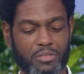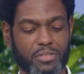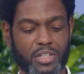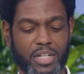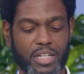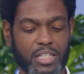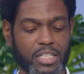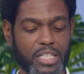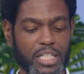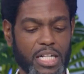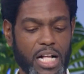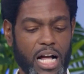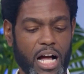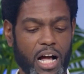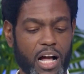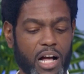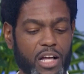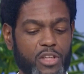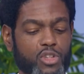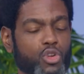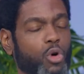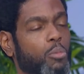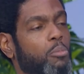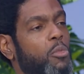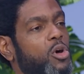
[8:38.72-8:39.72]

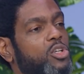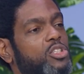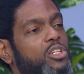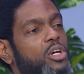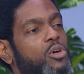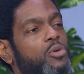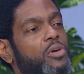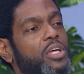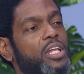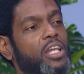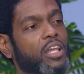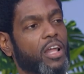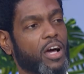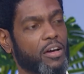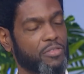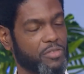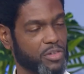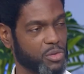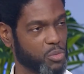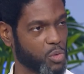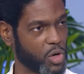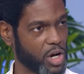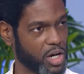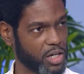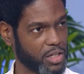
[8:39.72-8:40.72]
that. Your motto in life
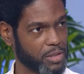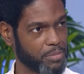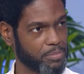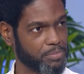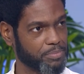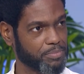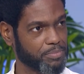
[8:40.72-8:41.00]
and work?